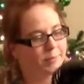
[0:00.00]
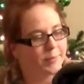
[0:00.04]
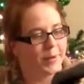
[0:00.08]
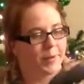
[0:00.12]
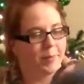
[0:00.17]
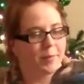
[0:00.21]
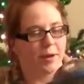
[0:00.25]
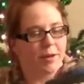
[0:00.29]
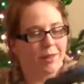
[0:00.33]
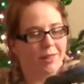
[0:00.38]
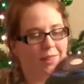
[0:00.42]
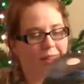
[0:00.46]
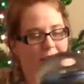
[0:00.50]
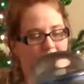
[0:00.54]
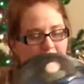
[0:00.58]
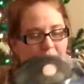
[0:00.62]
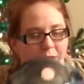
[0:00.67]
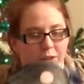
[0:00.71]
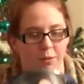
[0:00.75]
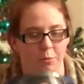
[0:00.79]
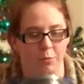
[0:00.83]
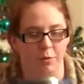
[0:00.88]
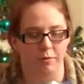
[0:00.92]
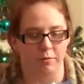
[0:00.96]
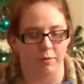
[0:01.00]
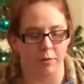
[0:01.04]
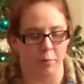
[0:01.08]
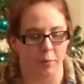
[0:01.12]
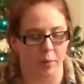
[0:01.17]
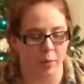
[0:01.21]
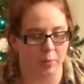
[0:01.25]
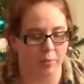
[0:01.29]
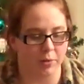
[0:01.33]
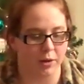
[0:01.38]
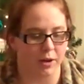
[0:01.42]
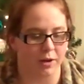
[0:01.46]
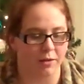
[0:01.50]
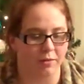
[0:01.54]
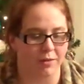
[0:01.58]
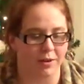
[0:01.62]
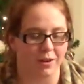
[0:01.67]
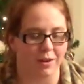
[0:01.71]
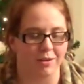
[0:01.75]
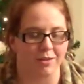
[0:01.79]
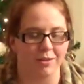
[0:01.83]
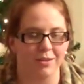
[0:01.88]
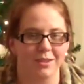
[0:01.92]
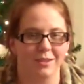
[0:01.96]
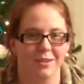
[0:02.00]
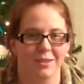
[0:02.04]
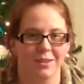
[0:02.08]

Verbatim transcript: Maybe I'll steal this one from him. You never know.